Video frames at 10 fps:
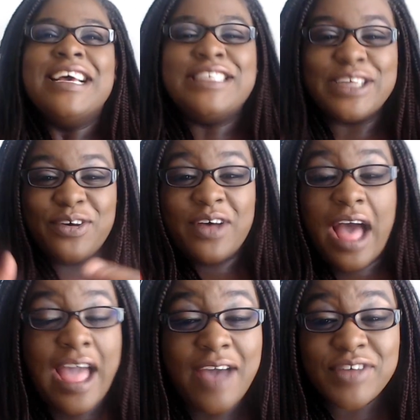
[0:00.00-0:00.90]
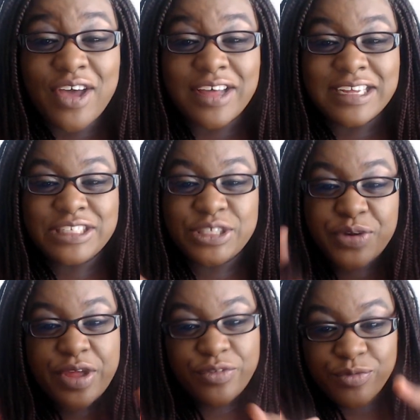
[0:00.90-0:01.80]
So I haven't gone into
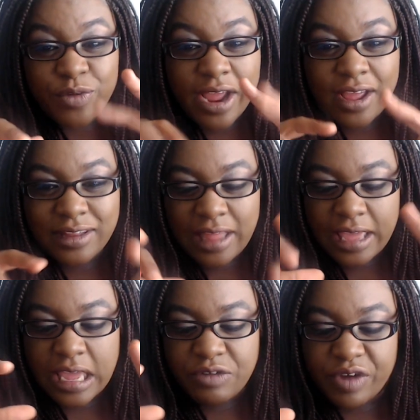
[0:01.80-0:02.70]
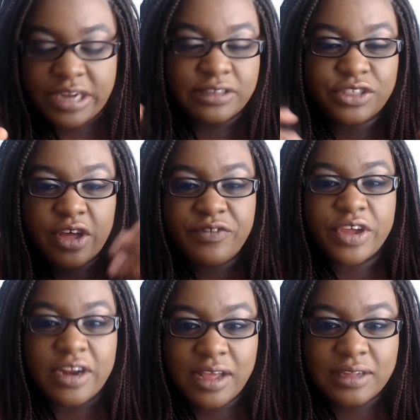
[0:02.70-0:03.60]
it written, so I
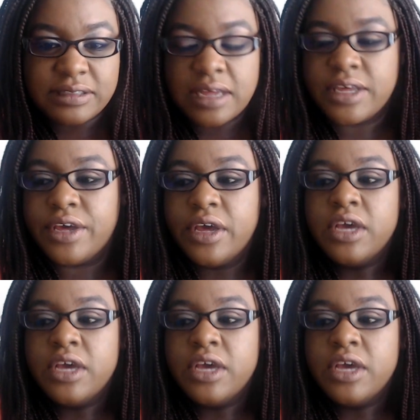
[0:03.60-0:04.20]
figured I'd tell you.